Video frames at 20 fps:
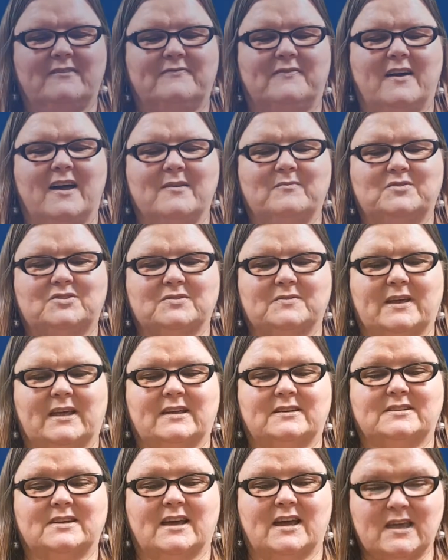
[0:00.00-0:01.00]
I'm doing a
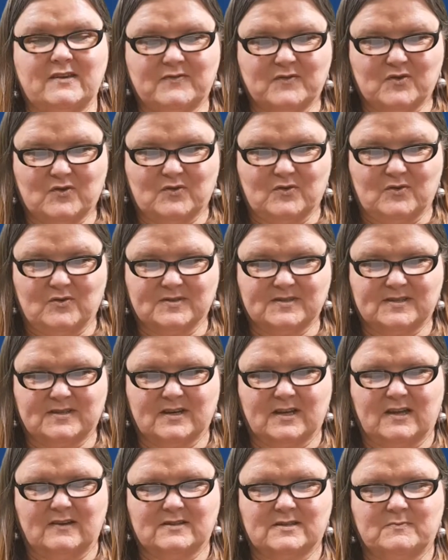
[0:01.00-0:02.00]
TAFE course that
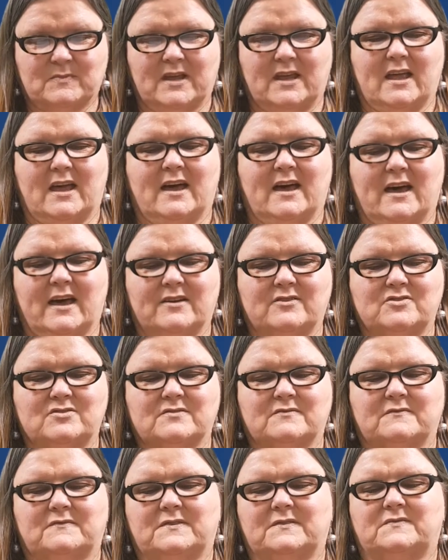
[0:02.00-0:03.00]
gives me
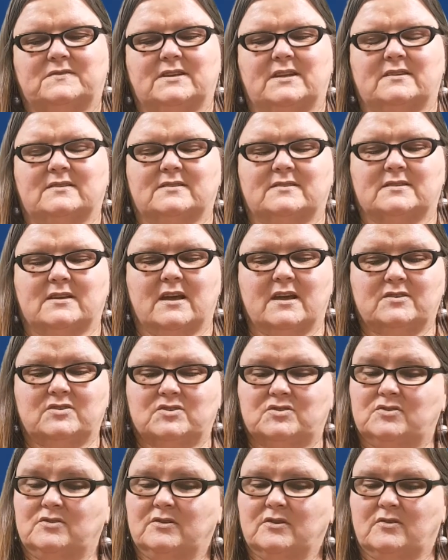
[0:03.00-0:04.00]
115 Stage
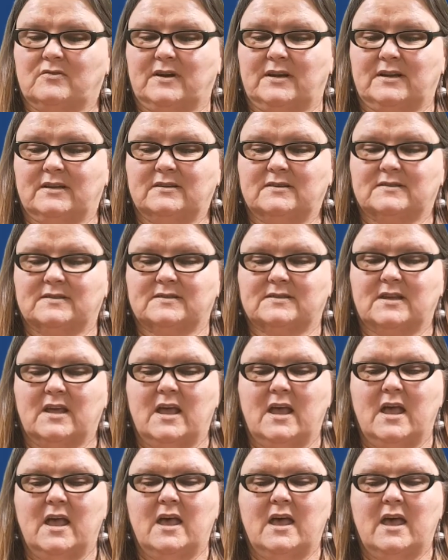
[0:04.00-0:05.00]
2 credits,
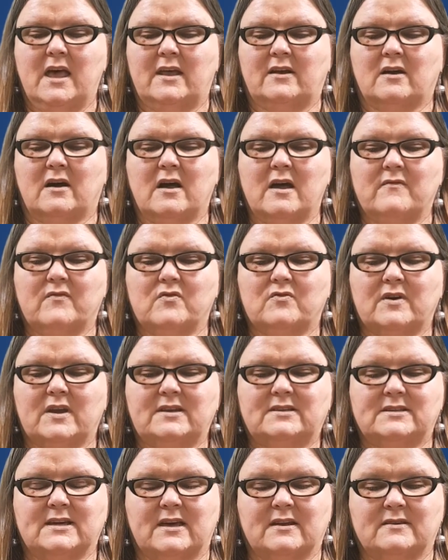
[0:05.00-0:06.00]
and I have already
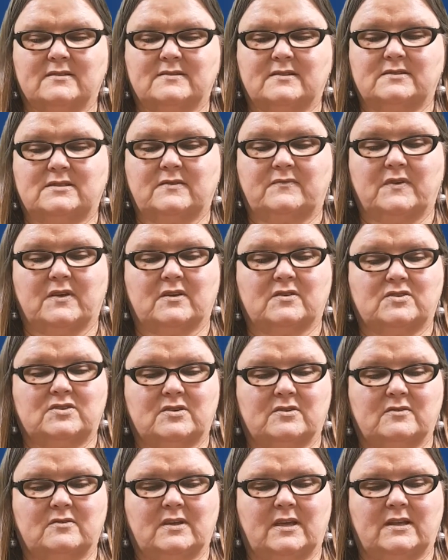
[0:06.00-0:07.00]
done a Certificate 2
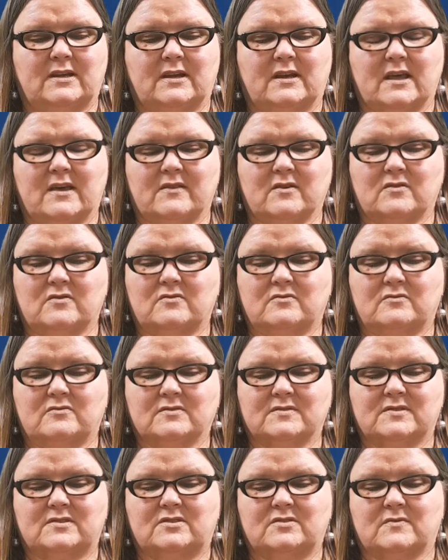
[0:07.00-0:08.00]
in another
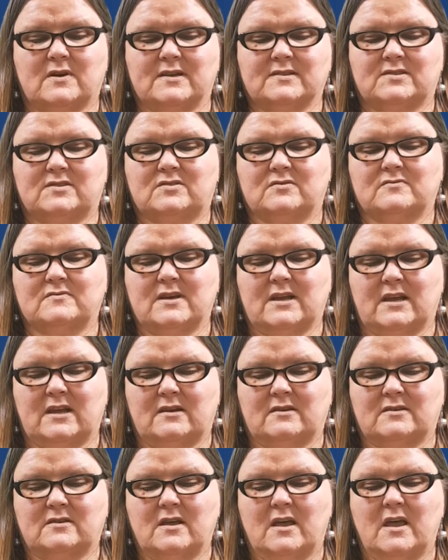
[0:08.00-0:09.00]
course, do I still
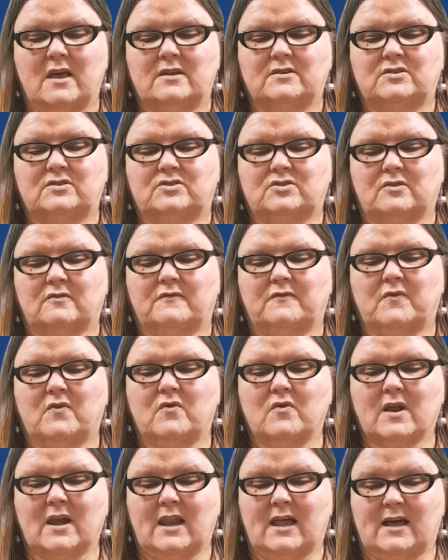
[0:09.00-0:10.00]
need to do 4
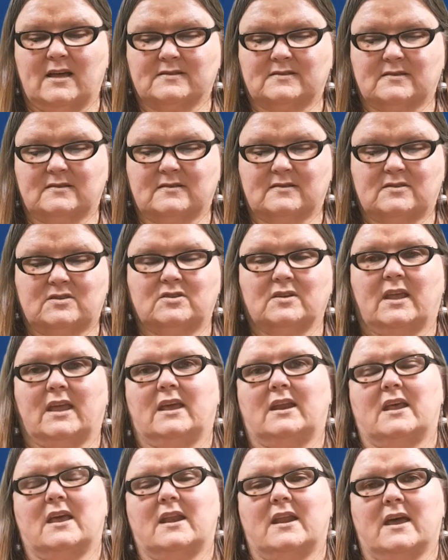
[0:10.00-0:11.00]
classes to get
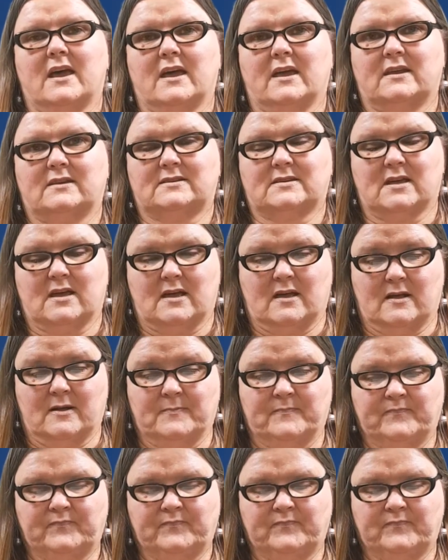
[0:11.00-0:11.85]
an ATAR?